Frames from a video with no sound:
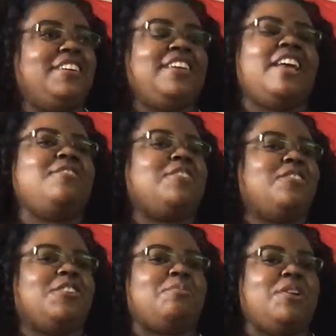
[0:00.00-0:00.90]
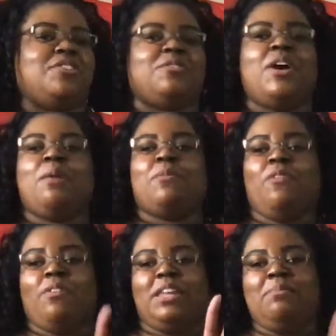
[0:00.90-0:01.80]
Yeah, you can show your picture.
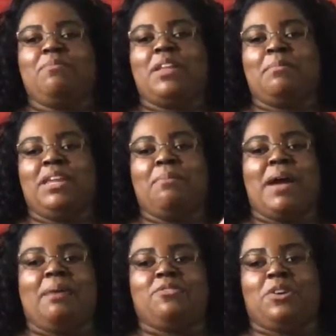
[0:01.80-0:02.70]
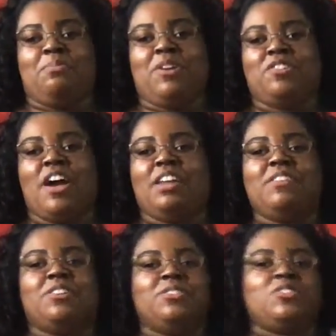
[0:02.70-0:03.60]
Before let me, I'm gonna let Mom show her picture, y'all. Then we
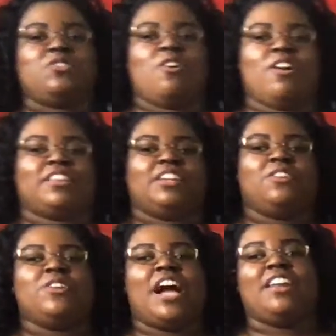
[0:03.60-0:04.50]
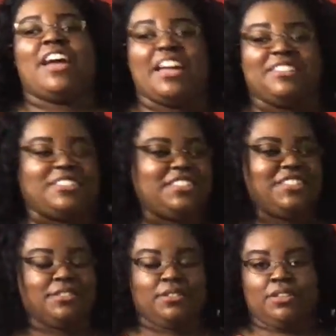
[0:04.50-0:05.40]
gonna do this drawing because I know y'all are anxious.
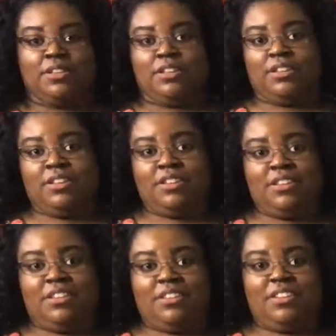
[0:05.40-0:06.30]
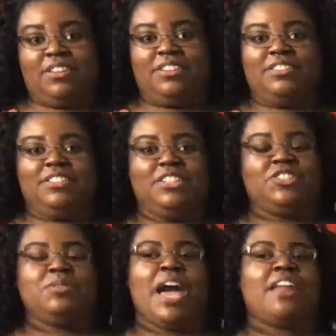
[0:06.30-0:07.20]
You got a vest, y'all. Look,
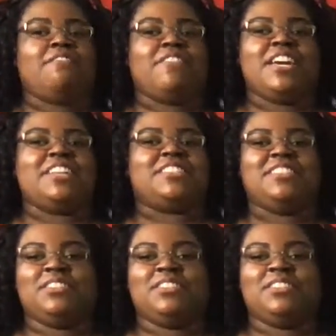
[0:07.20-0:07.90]
she got a vest.